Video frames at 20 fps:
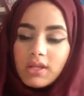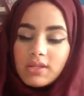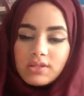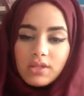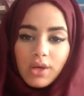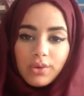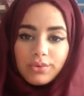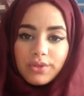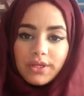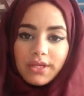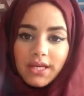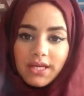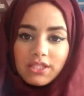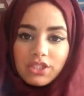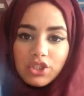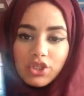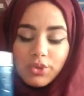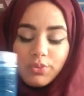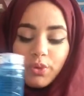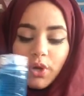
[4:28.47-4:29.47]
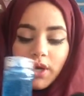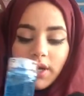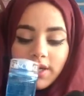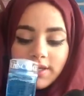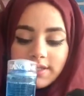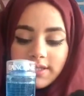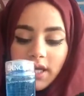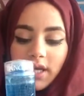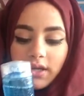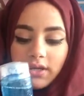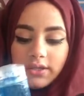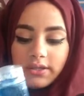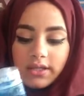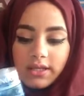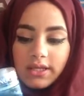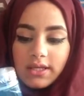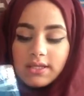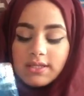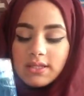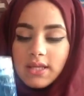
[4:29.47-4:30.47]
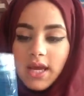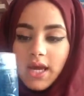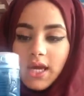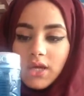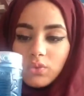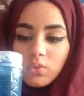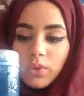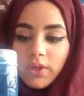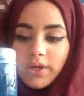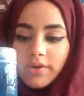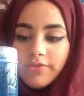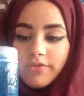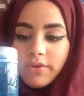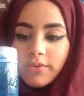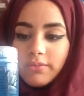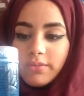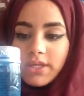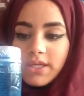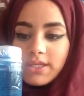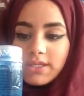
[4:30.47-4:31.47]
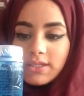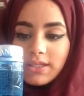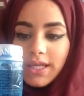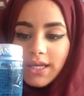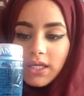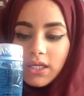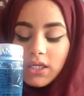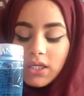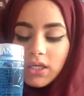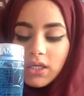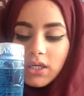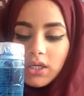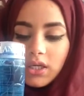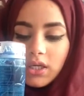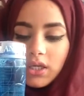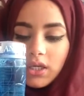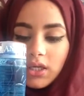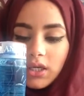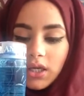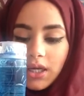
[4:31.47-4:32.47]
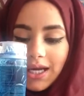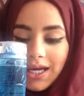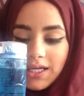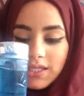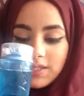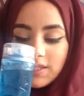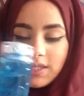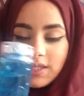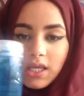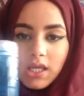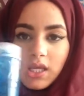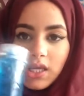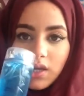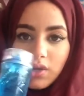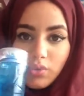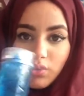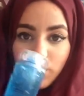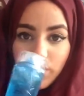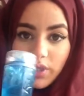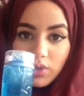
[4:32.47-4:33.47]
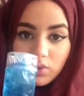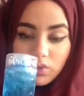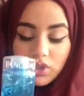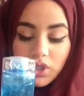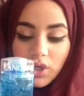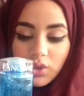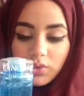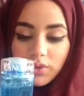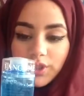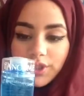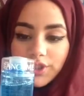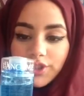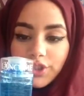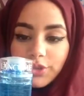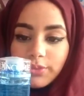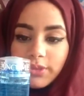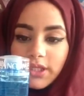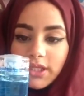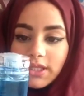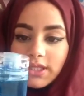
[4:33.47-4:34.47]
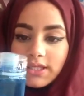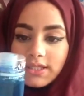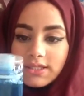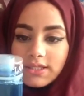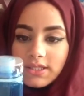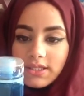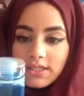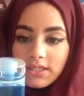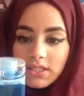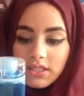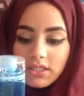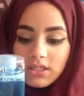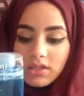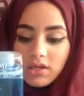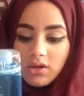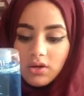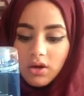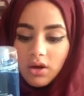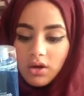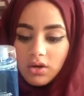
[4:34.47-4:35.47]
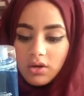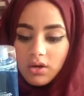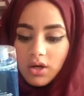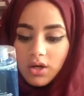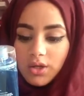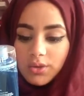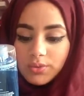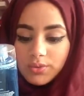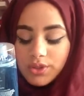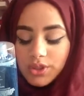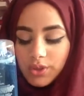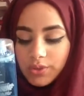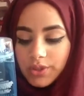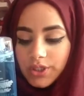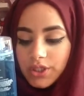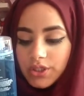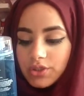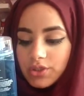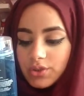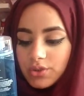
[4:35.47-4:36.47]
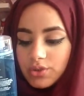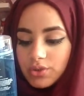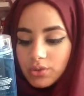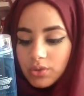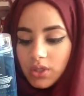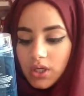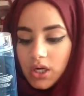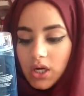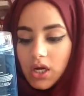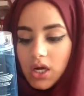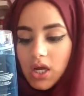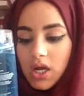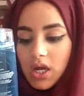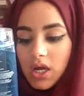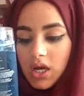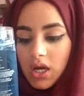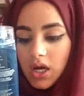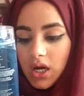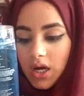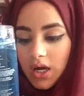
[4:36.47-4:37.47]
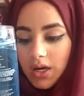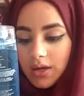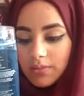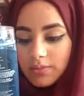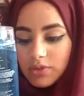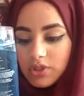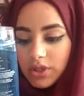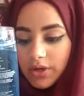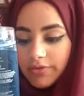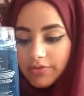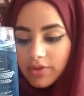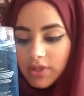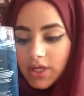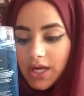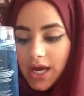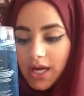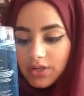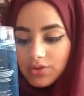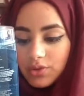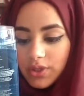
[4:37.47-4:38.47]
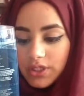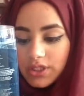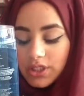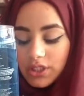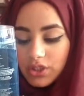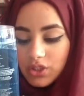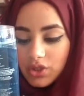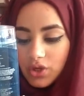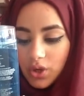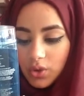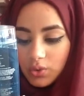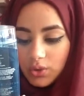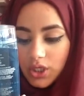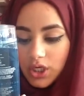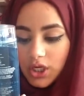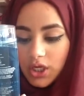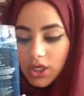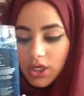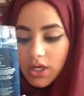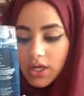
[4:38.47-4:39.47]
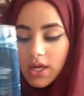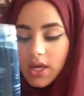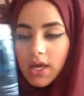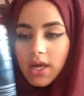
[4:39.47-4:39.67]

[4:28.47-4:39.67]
So the next 2 products are these, and one of them is like, I'd say a real toner to me, because this is the Lancome Tonique du Jour Softening Hydrating Toner.